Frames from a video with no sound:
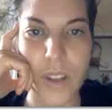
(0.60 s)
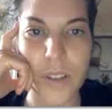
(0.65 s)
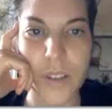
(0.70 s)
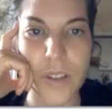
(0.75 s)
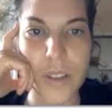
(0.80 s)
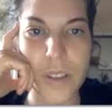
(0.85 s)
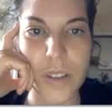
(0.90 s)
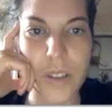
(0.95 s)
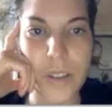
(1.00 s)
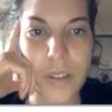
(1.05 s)

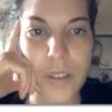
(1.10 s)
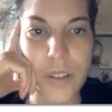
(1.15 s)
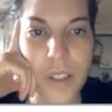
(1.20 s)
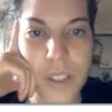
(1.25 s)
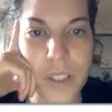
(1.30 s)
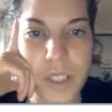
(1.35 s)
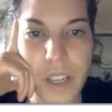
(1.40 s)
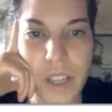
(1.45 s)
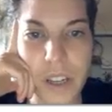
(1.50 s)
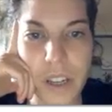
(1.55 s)
So
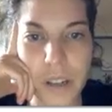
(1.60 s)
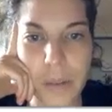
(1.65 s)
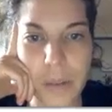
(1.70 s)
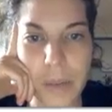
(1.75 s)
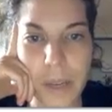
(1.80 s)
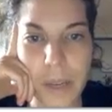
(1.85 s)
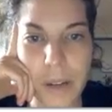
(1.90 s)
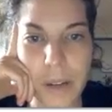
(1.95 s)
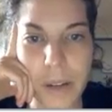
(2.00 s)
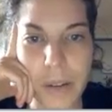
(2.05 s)
let's talk
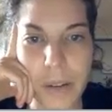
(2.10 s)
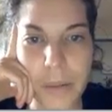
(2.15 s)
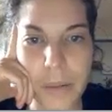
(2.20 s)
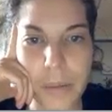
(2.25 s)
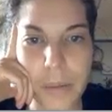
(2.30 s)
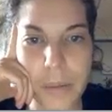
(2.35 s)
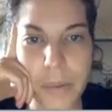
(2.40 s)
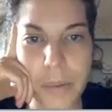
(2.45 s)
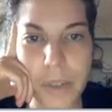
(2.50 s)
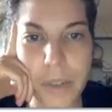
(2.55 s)
about
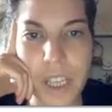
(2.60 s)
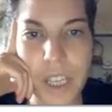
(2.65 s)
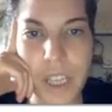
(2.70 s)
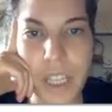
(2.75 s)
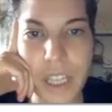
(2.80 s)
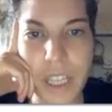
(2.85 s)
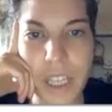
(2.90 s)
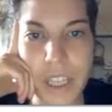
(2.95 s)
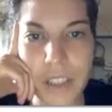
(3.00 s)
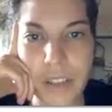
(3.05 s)
putting
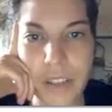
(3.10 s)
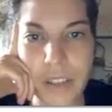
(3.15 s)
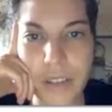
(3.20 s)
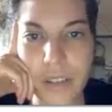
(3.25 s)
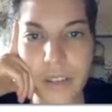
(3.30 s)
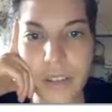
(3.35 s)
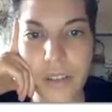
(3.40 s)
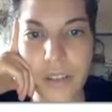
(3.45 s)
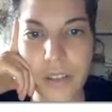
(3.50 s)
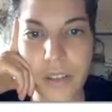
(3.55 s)
in
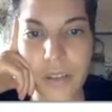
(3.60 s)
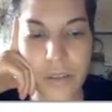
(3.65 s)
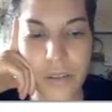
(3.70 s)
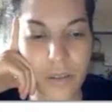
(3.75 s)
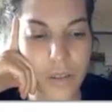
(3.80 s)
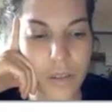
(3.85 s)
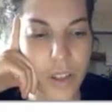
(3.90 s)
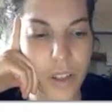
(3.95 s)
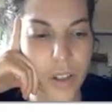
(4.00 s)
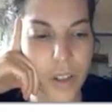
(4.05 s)

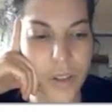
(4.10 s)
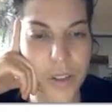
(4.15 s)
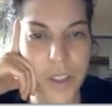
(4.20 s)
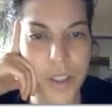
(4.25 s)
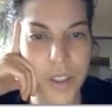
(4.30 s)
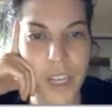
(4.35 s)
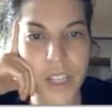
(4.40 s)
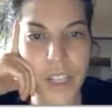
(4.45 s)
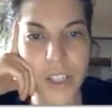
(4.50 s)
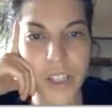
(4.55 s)
your
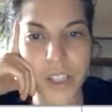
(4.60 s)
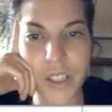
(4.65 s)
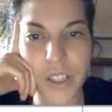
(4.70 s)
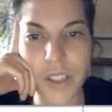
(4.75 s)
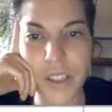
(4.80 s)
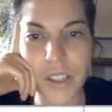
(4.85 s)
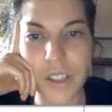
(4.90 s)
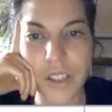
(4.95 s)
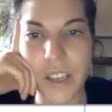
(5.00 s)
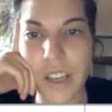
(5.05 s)

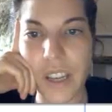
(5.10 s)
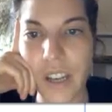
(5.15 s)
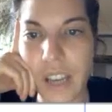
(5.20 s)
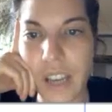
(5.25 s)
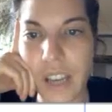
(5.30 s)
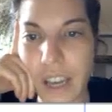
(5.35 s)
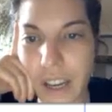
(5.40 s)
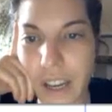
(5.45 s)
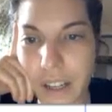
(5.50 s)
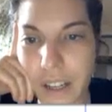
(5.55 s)
sketches and
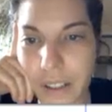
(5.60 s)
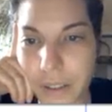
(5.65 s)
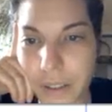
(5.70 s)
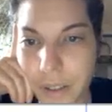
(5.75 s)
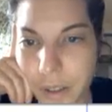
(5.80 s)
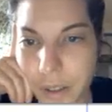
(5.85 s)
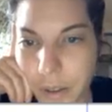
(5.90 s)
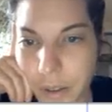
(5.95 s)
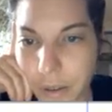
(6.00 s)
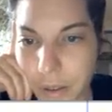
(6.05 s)
how
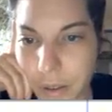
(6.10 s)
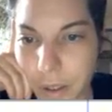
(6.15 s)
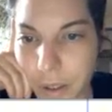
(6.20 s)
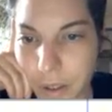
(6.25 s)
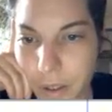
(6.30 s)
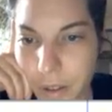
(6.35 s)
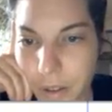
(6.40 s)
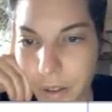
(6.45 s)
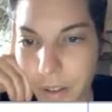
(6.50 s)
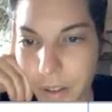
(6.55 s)
to
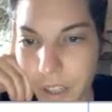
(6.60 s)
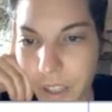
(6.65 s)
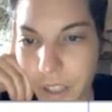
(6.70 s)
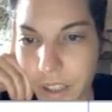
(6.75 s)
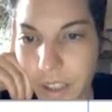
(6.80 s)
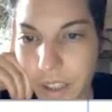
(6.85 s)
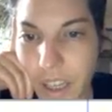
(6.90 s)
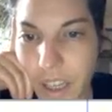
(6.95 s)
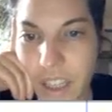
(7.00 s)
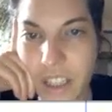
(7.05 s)
turn these
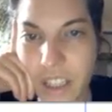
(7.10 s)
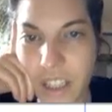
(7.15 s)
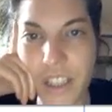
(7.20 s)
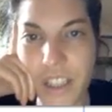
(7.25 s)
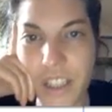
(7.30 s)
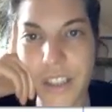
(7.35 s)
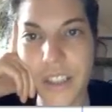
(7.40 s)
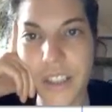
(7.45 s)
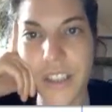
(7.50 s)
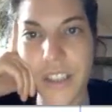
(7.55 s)

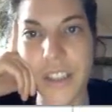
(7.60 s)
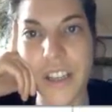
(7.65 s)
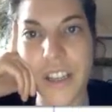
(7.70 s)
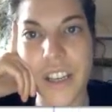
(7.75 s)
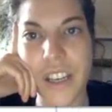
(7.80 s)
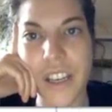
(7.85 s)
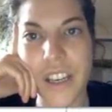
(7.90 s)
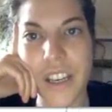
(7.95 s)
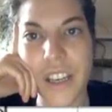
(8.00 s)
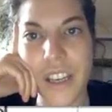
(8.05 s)
sketches
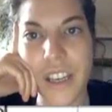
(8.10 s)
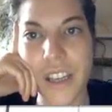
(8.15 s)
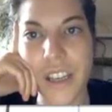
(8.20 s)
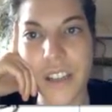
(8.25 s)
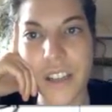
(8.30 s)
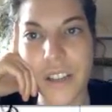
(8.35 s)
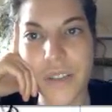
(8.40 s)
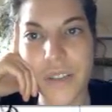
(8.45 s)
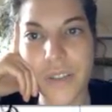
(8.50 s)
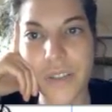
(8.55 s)

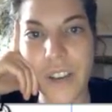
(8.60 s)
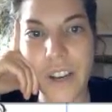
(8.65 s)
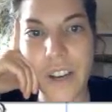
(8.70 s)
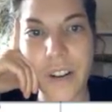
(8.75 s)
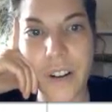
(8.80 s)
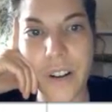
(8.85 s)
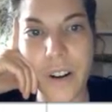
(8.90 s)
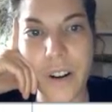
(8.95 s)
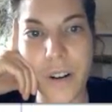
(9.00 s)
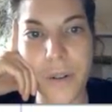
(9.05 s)
into final
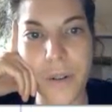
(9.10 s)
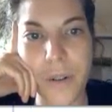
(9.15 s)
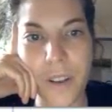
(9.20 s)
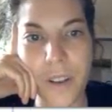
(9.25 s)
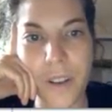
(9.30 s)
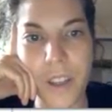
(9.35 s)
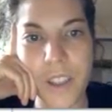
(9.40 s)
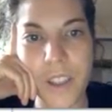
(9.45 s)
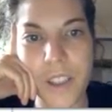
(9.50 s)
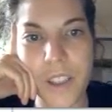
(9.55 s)
artwork.
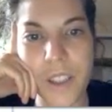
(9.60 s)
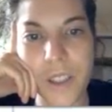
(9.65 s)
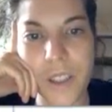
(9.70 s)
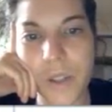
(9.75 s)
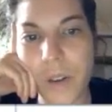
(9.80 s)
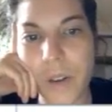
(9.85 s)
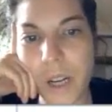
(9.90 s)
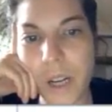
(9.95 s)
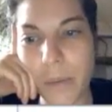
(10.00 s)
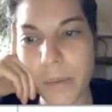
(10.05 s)
This is
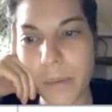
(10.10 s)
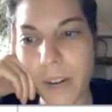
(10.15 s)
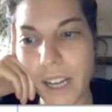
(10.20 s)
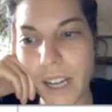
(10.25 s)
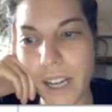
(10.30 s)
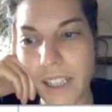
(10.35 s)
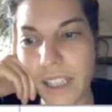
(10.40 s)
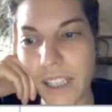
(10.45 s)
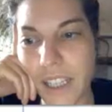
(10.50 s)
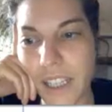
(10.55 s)
quite a
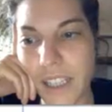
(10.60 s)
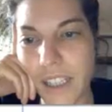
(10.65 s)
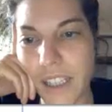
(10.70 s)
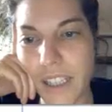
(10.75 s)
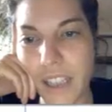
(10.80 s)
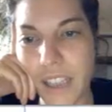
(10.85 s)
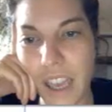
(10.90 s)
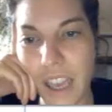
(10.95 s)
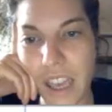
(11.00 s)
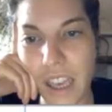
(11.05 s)
process,
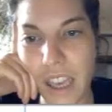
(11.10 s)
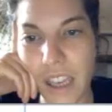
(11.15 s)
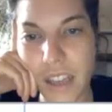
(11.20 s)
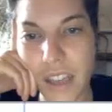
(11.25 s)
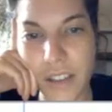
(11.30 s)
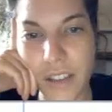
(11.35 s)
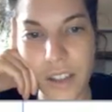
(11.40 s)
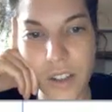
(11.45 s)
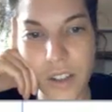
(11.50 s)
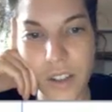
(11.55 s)

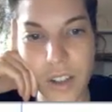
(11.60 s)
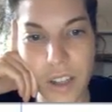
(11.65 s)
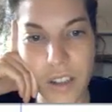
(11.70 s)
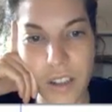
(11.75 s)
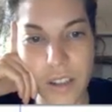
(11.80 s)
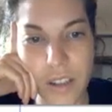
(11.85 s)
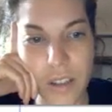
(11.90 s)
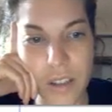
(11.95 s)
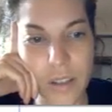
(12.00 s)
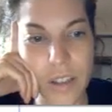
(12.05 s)
and you need
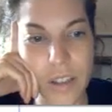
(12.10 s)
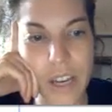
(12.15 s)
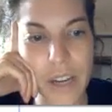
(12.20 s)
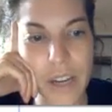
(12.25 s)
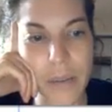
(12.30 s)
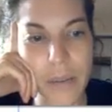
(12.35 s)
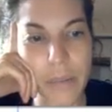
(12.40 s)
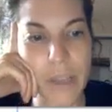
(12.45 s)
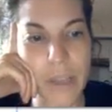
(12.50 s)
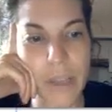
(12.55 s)
to kind
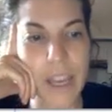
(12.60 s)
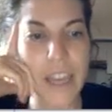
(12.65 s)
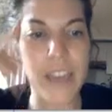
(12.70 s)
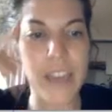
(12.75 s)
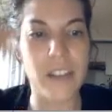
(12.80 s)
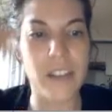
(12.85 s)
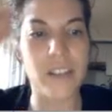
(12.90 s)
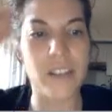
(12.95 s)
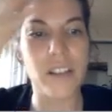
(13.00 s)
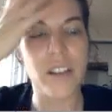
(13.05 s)
of
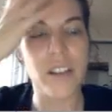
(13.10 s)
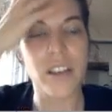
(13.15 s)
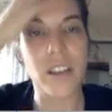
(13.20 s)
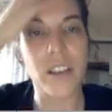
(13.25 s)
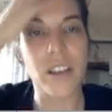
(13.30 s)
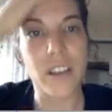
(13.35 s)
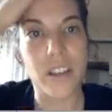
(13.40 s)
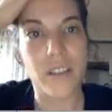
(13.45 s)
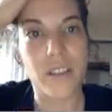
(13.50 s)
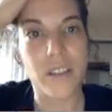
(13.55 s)
plan
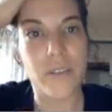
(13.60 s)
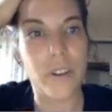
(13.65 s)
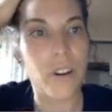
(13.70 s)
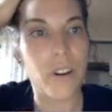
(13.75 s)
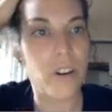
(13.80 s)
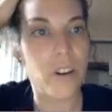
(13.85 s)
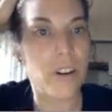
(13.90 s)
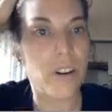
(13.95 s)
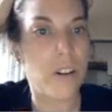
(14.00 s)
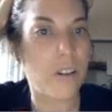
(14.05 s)

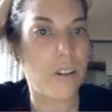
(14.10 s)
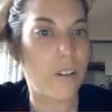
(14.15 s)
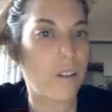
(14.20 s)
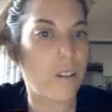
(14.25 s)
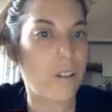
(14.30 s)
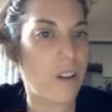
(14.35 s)
for